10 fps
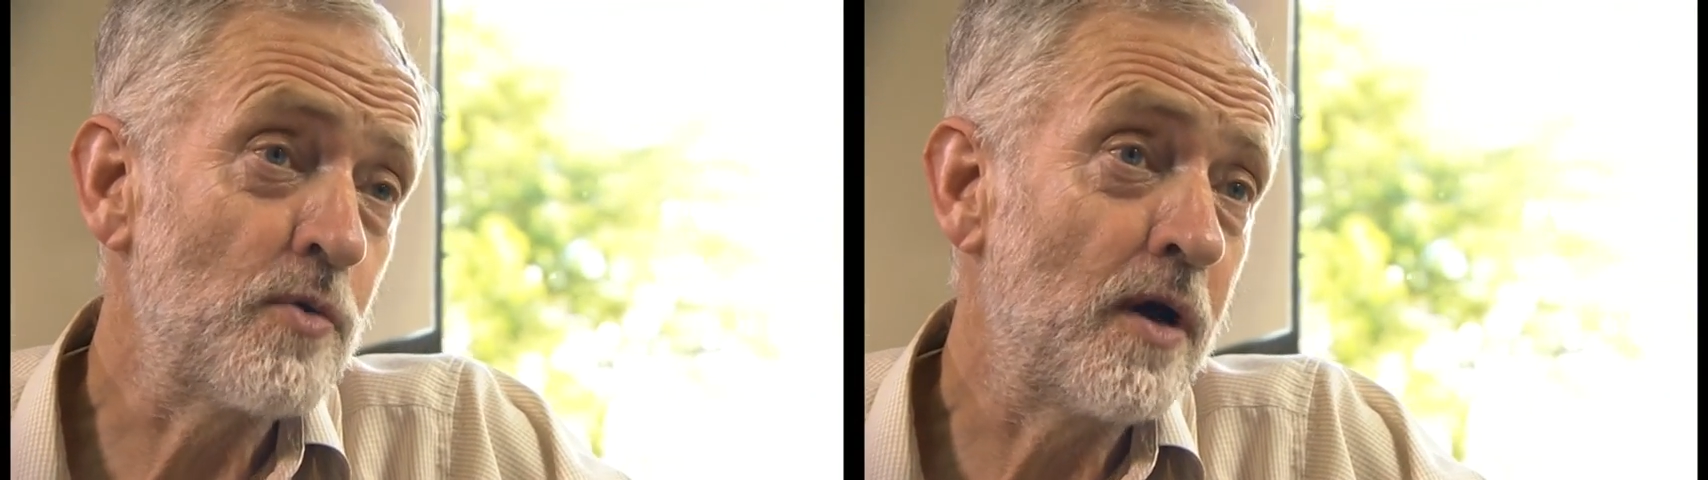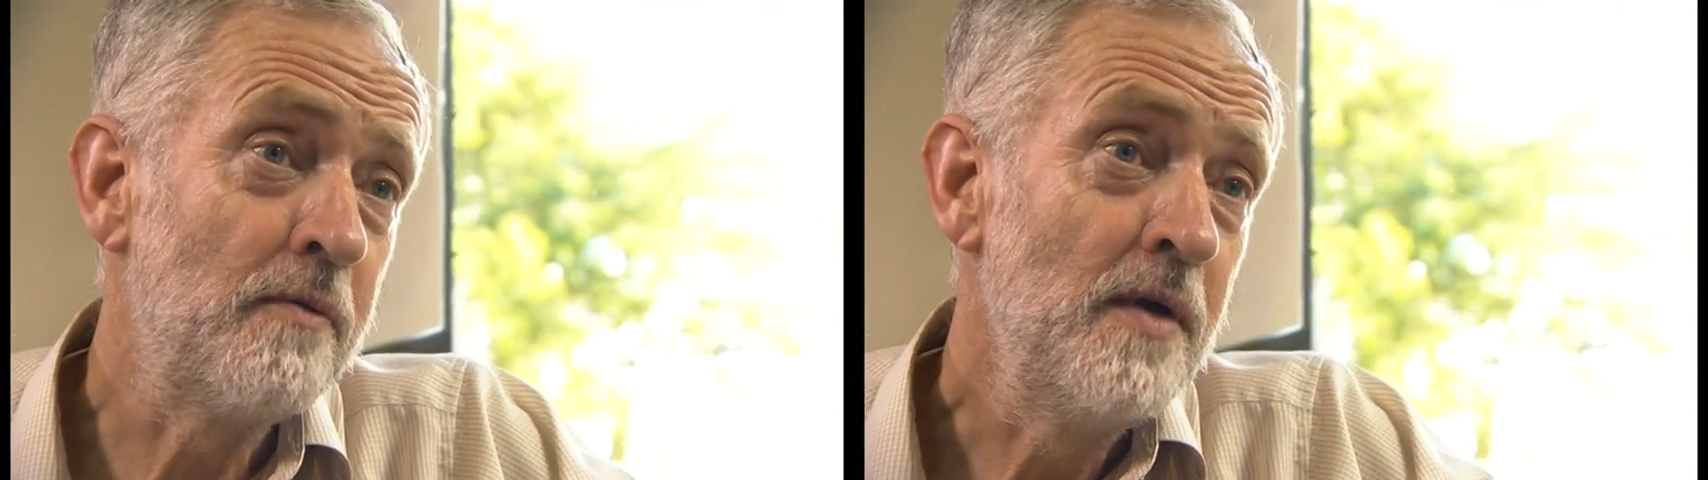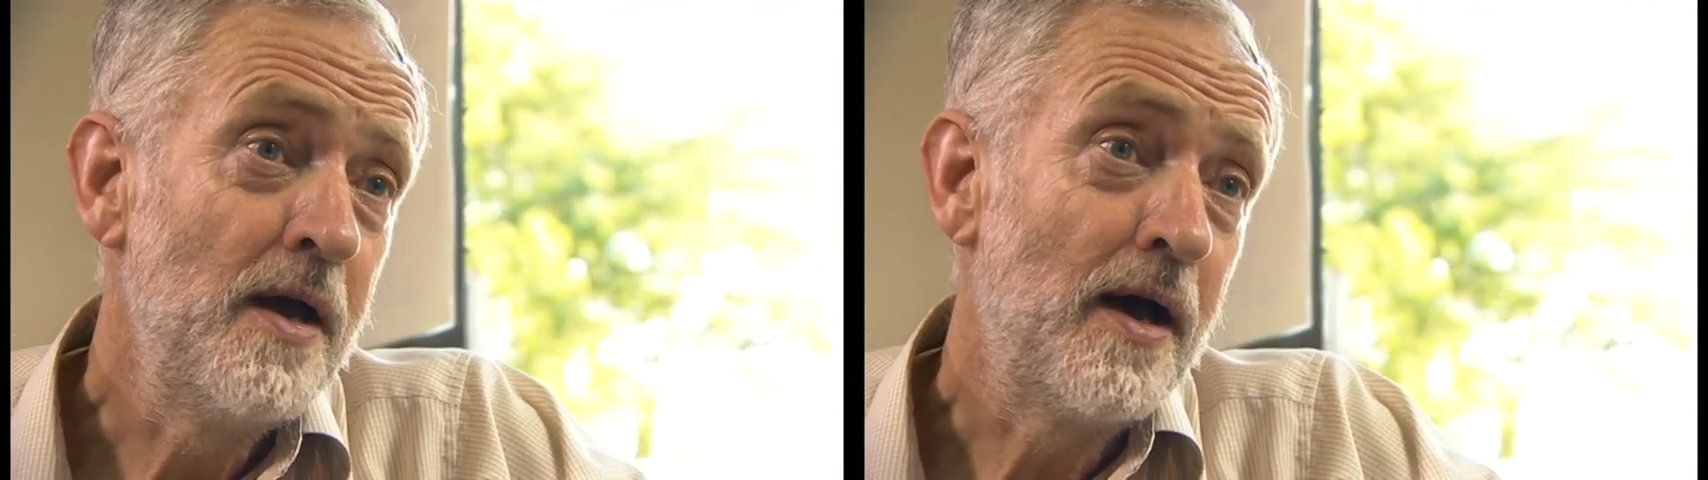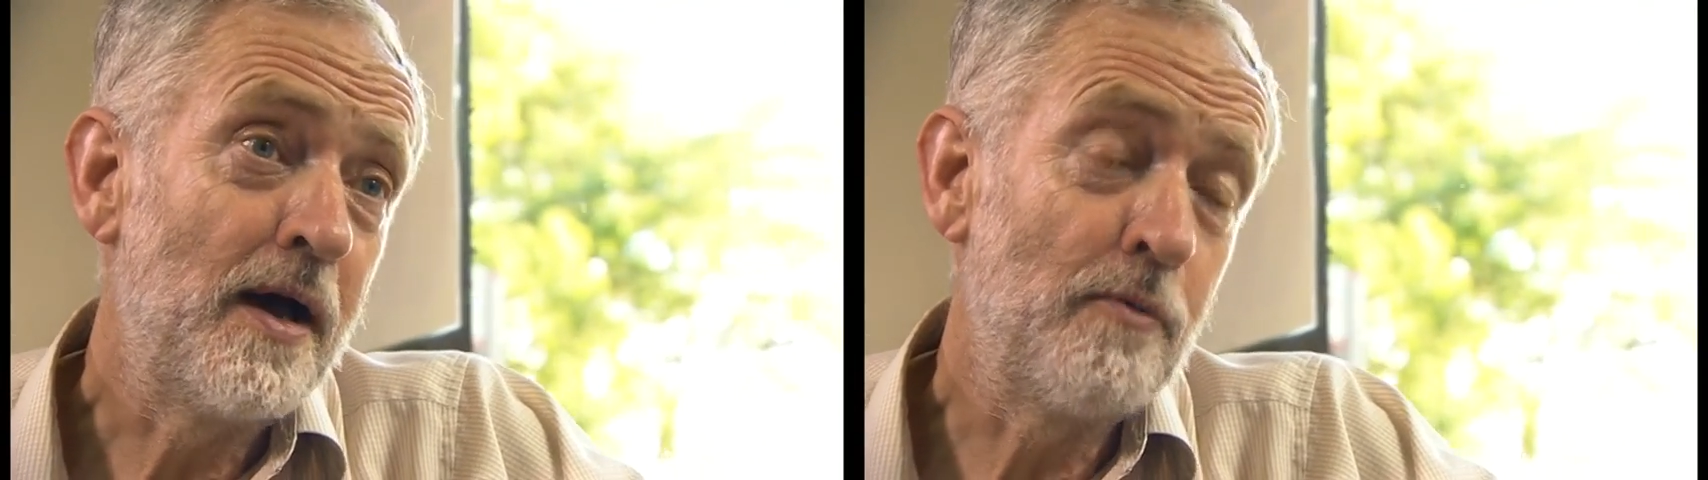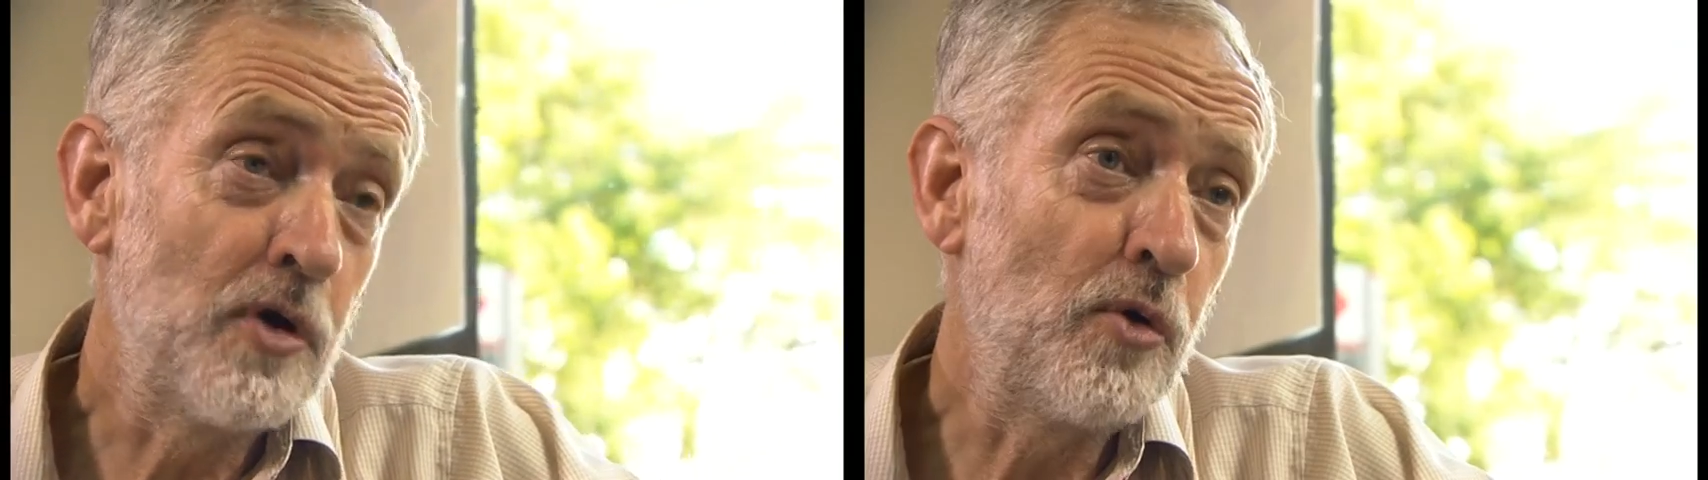well.
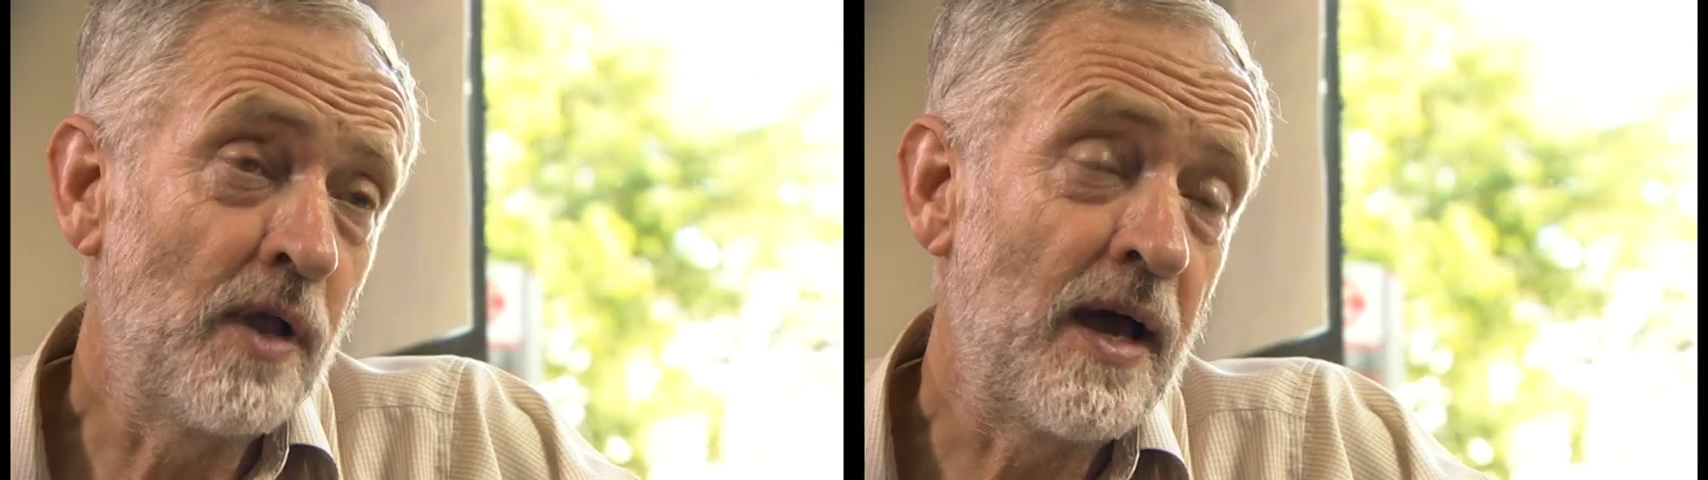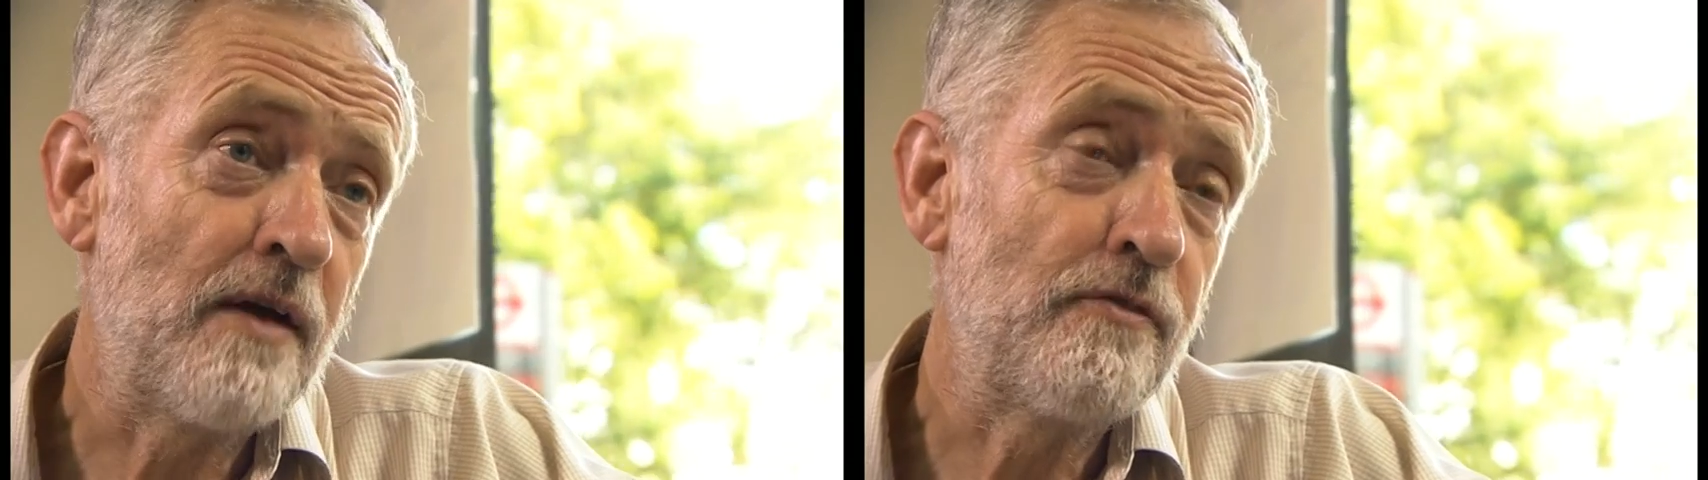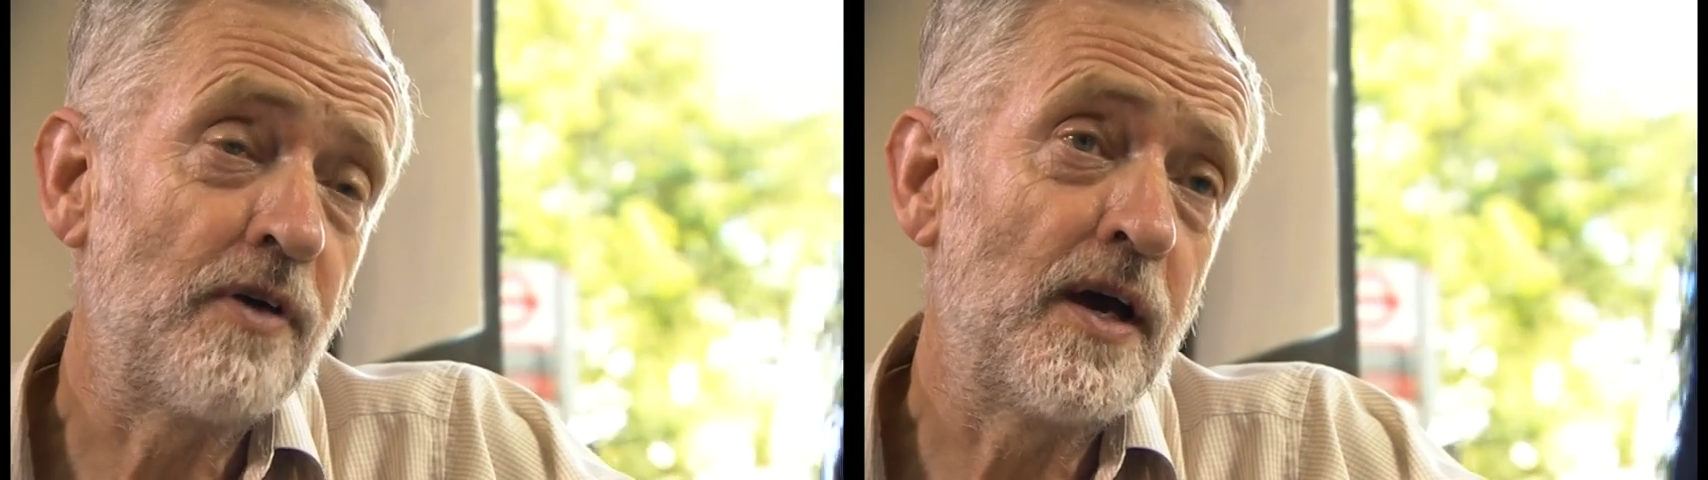We all have.